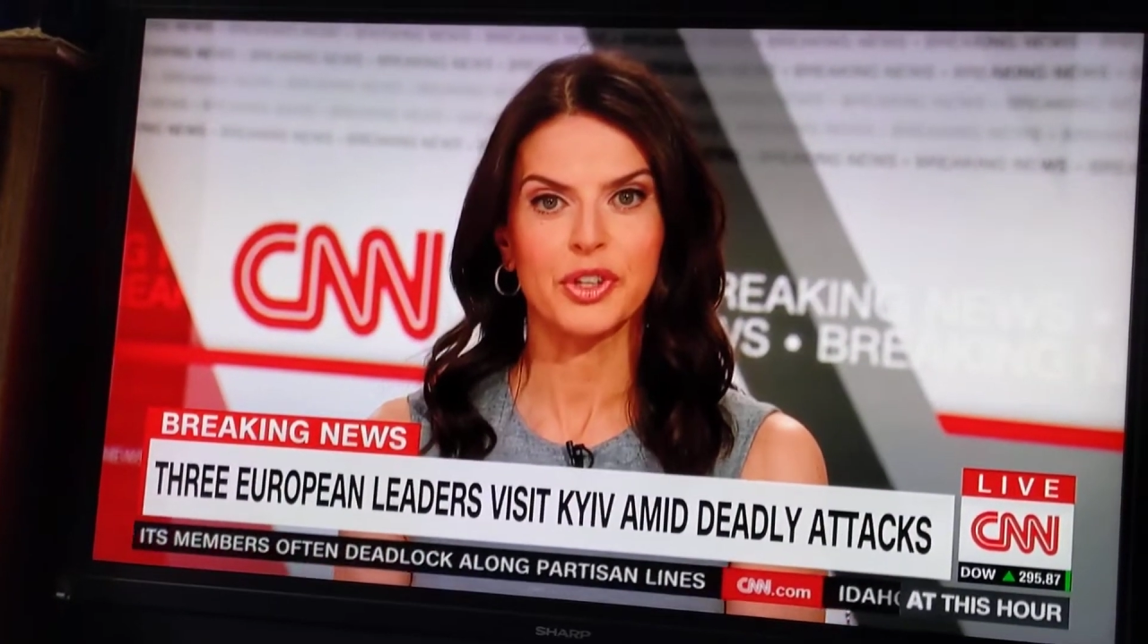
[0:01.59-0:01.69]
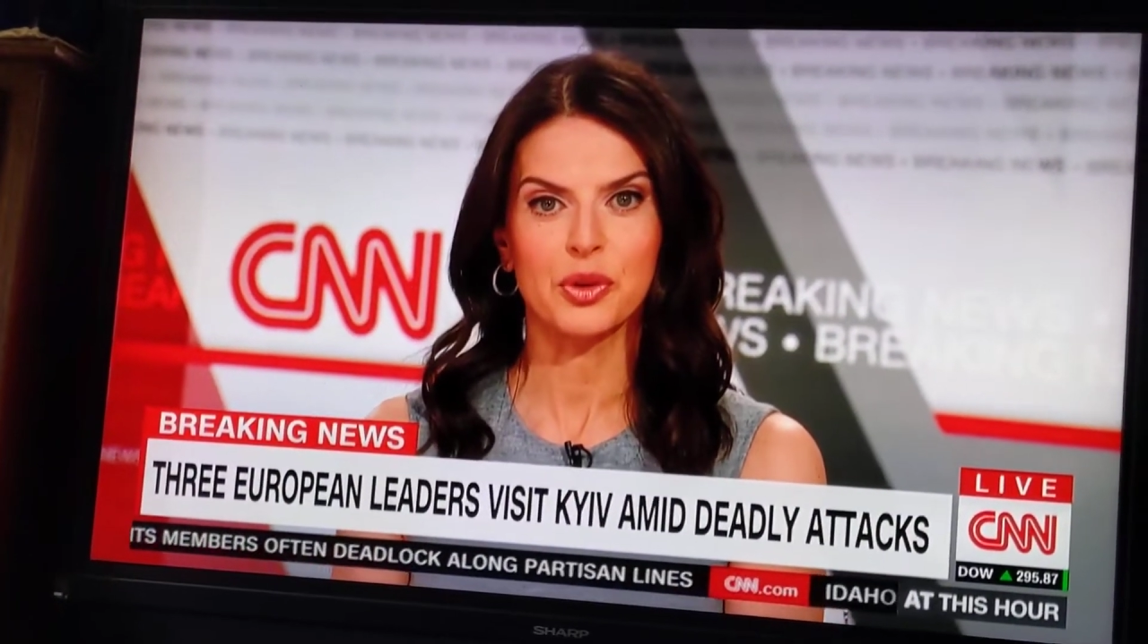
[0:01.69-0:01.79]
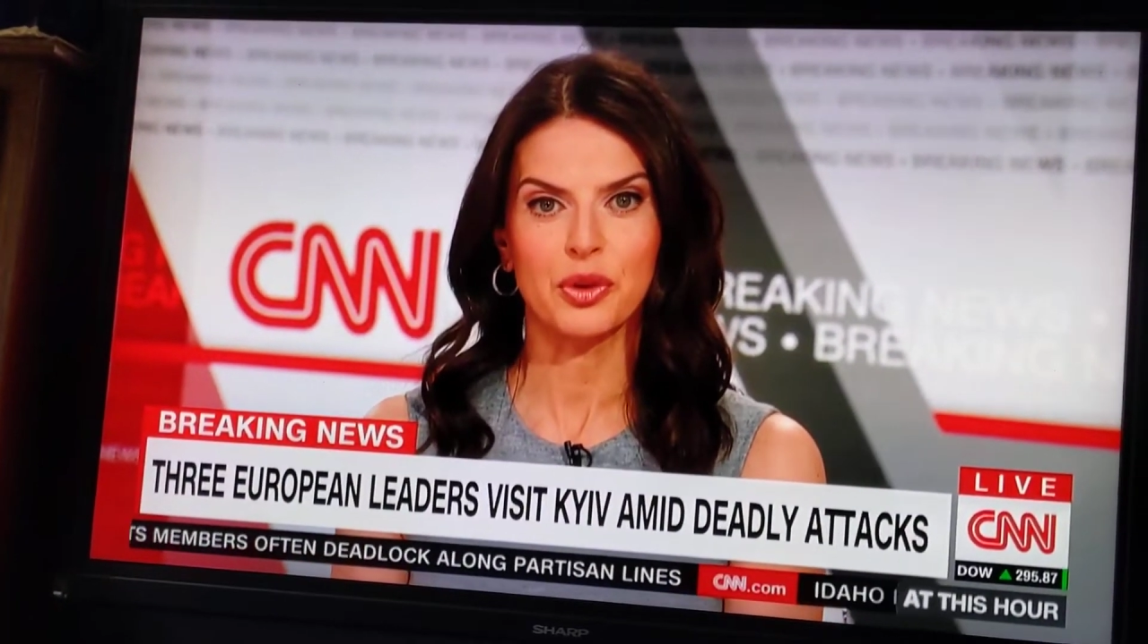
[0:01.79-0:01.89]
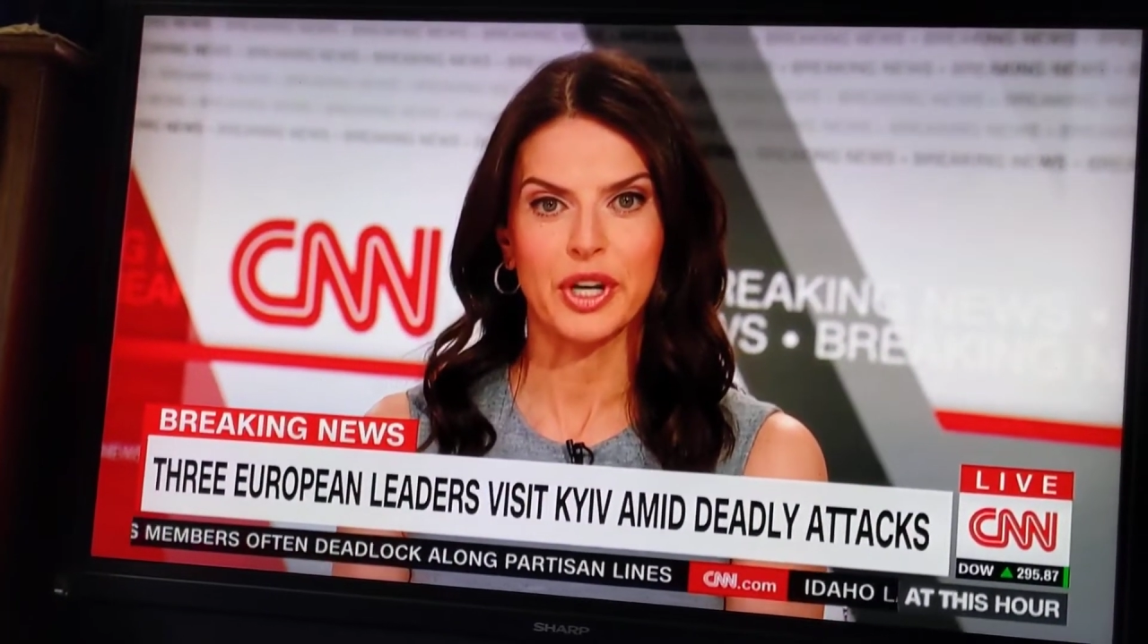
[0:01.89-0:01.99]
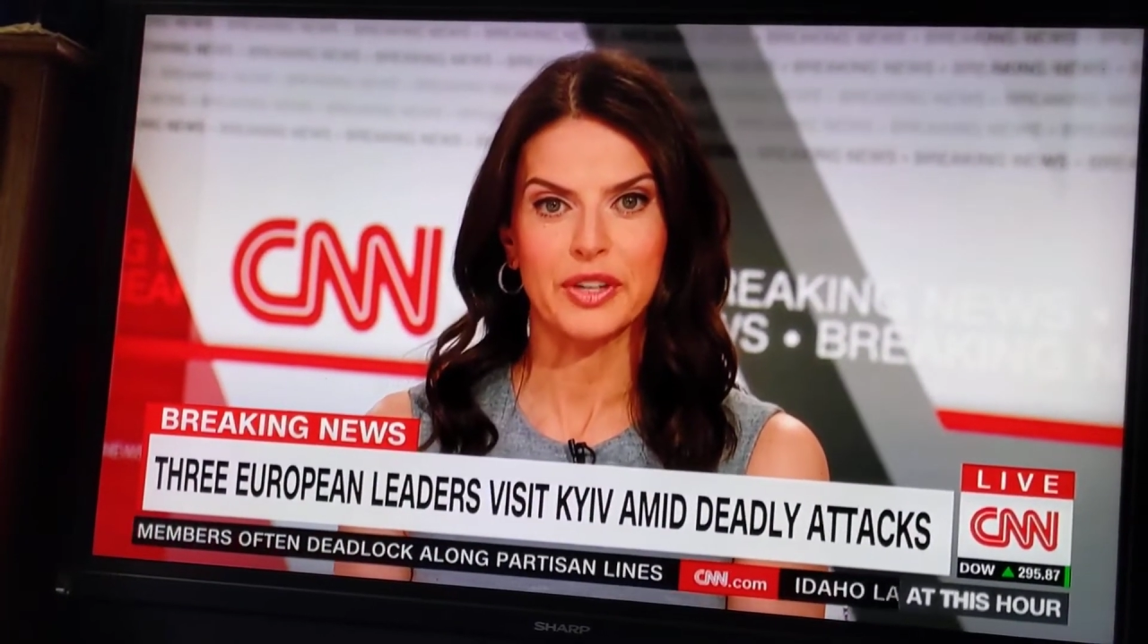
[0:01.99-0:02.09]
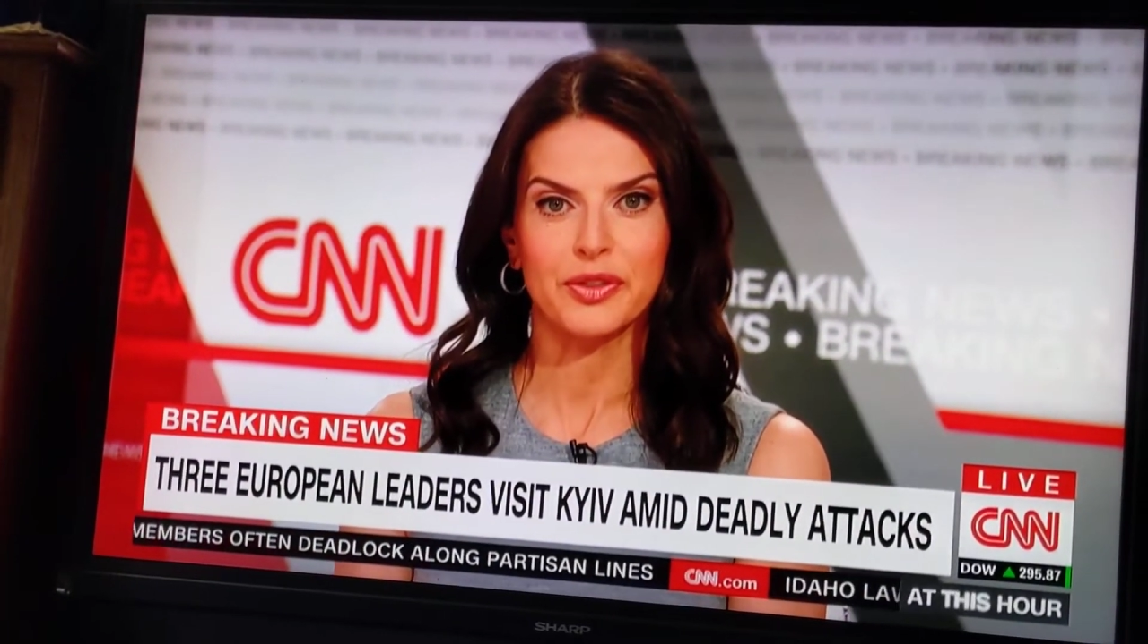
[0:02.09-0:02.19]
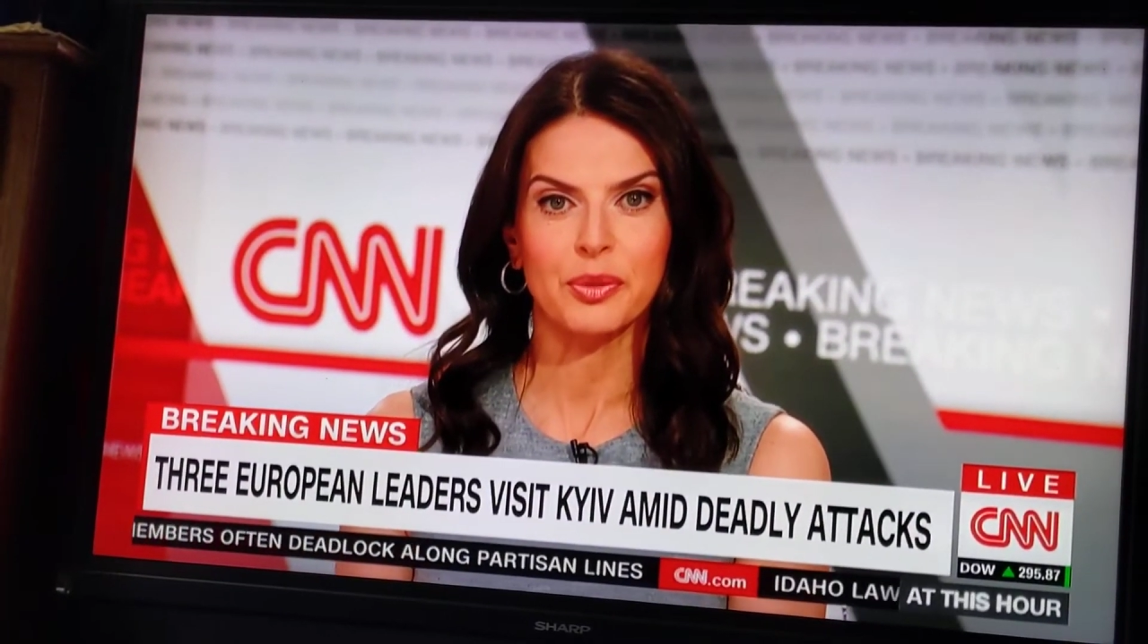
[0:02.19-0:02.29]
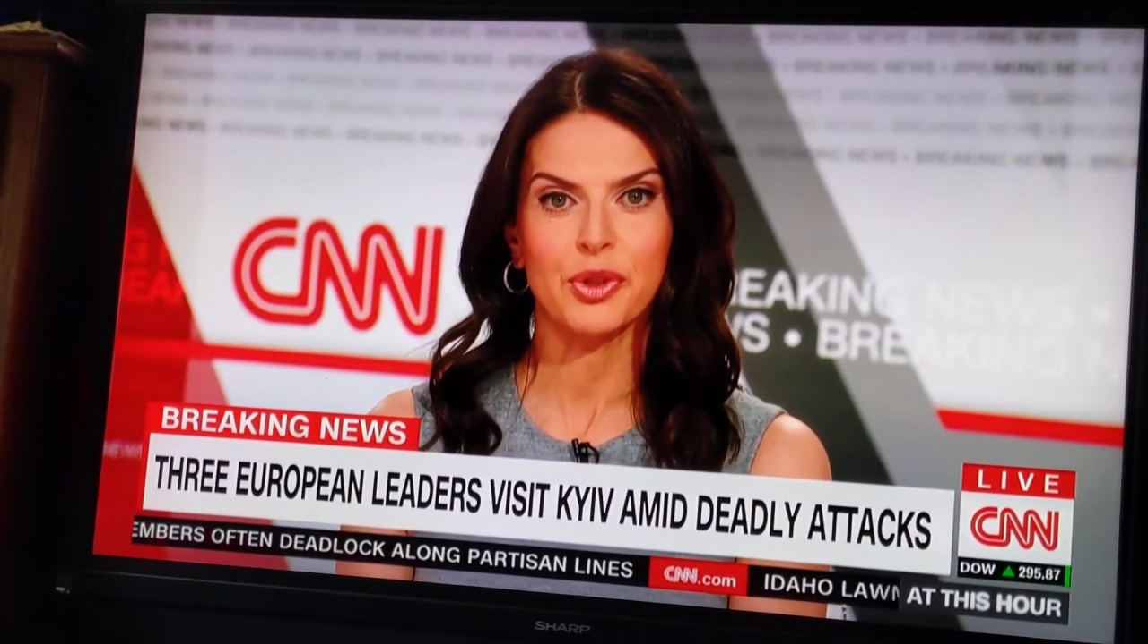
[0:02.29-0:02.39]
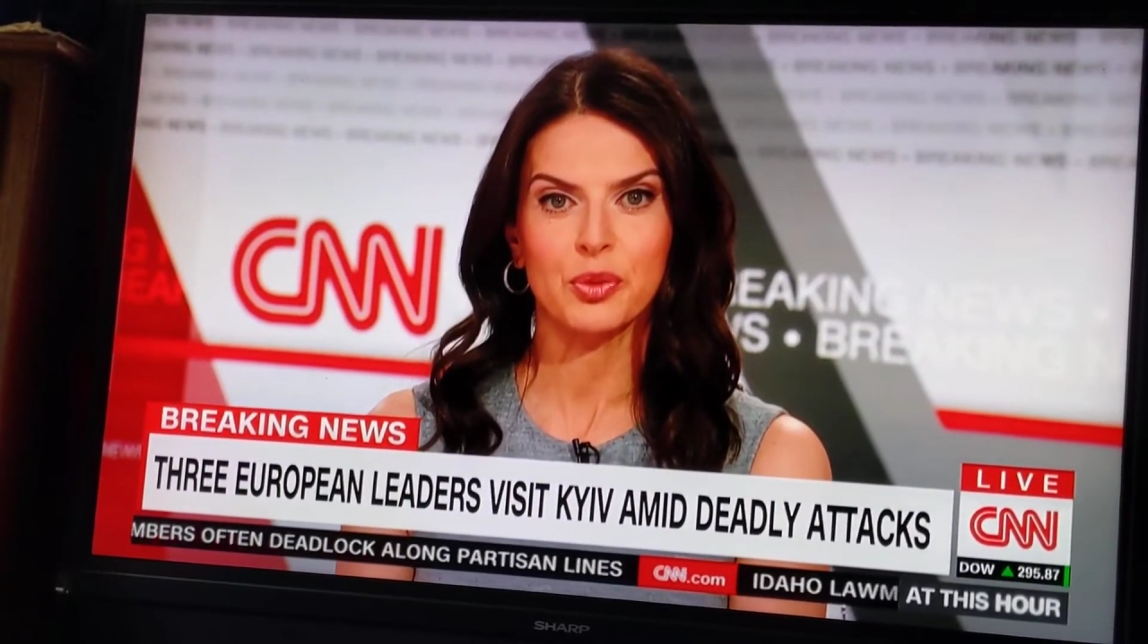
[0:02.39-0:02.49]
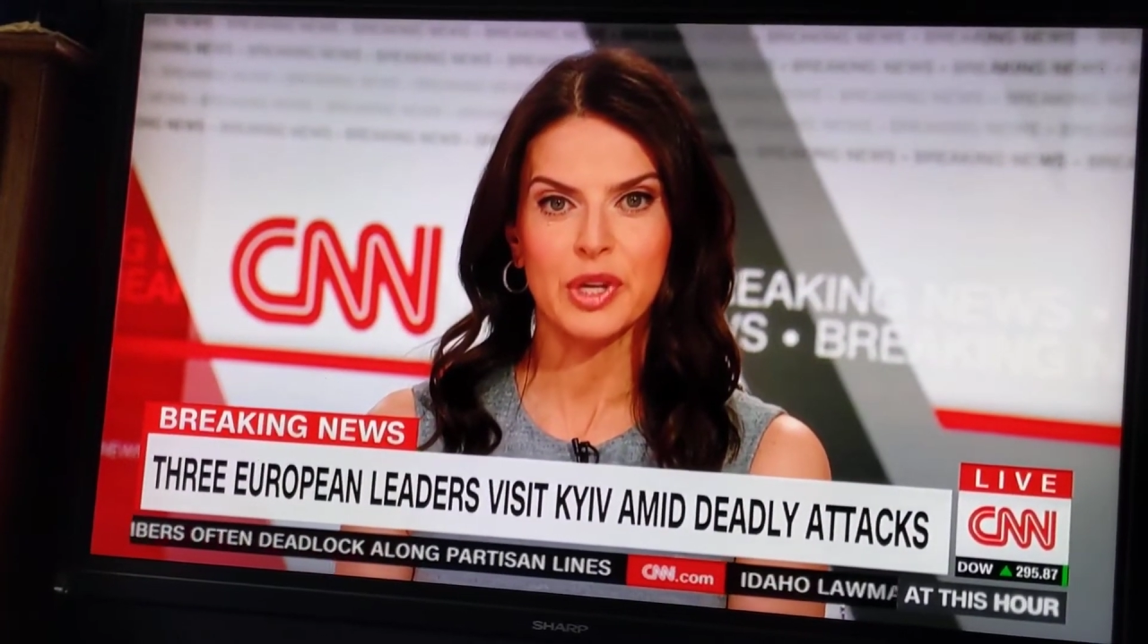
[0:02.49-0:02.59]
for Ukraine
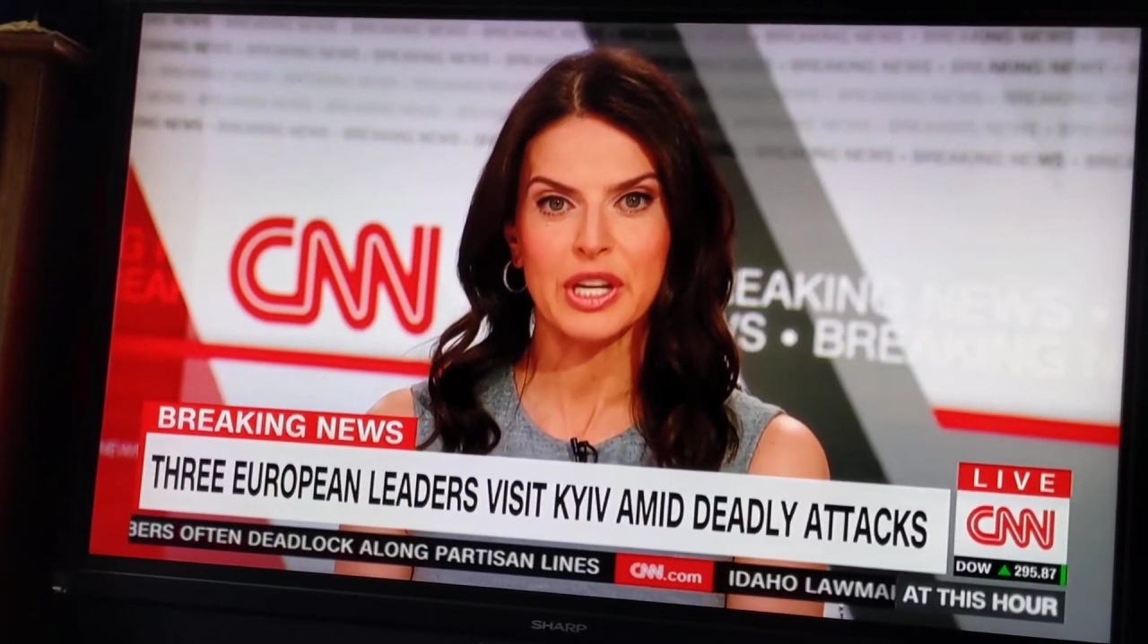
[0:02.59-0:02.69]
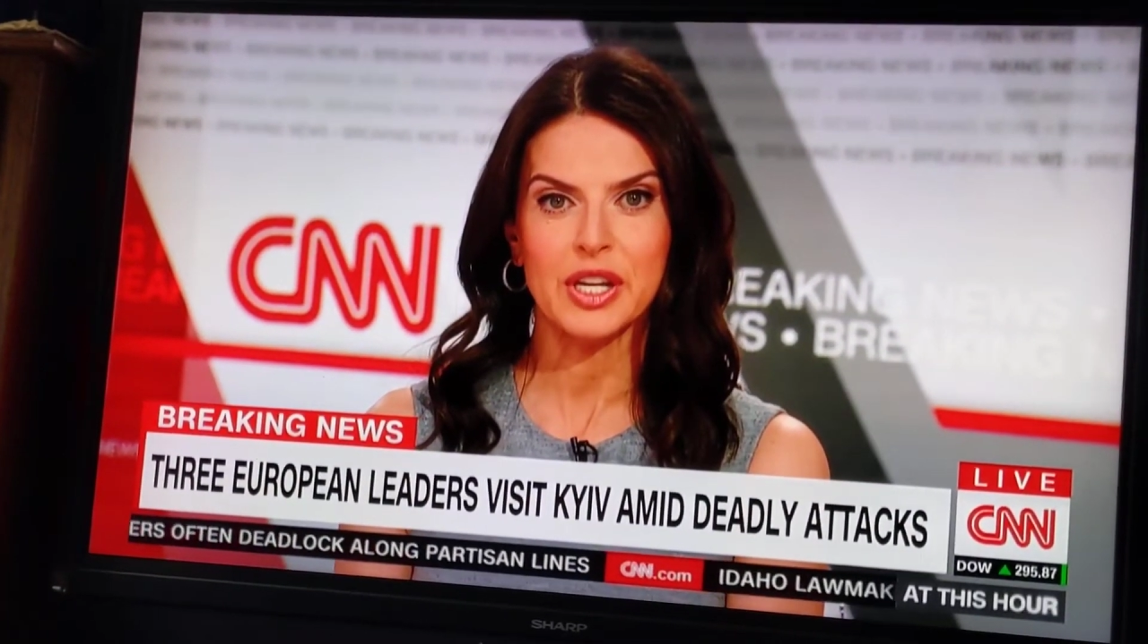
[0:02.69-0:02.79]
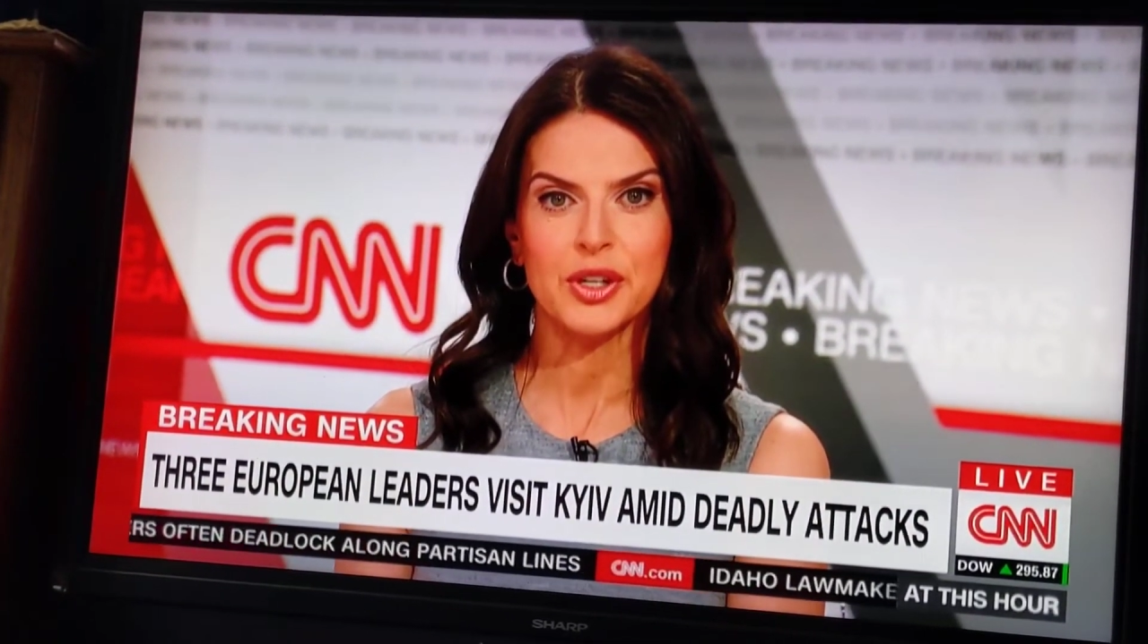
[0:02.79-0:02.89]
from three